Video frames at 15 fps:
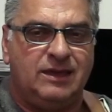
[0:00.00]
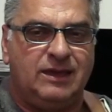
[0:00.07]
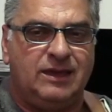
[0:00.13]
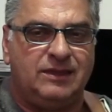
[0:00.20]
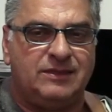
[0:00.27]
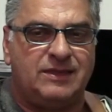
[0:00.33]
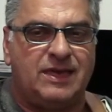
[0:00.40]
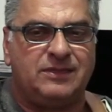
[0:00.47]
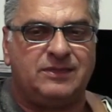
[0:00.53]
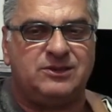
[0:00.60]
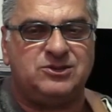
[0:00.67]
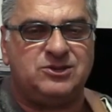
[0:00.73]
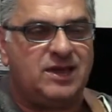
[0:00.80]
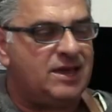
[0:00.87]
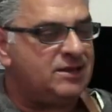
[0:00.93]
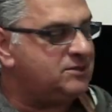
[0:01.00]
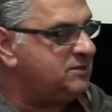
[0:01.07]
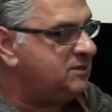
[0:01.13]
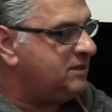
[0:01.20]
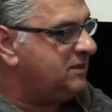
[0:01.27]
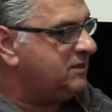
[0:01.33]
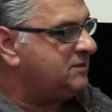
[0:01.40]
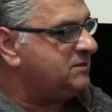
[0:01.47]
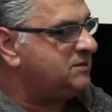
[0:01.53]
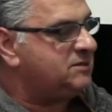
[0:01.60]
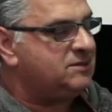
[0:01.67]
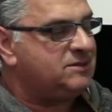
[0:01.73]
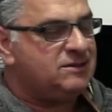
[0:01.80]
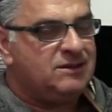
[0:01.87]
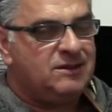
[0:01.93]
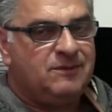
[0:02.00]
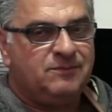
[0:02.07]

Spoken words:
in that the chassis is